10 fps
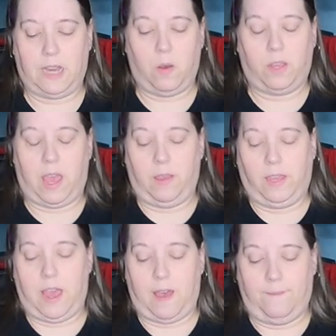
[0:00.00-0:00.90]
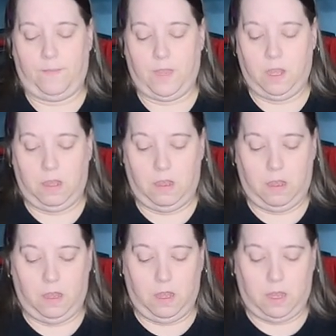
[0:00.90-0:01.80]
now. Okay, yeah.
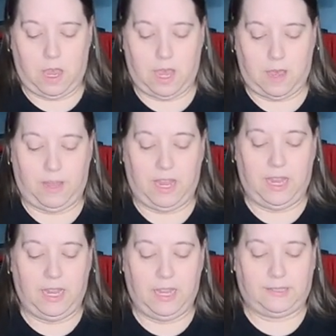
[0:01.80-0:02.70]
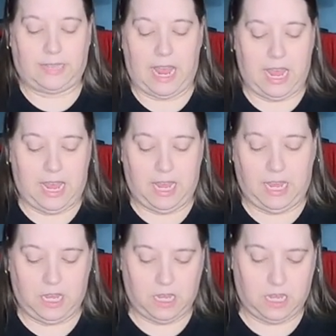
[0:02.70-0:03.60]
Um, it is a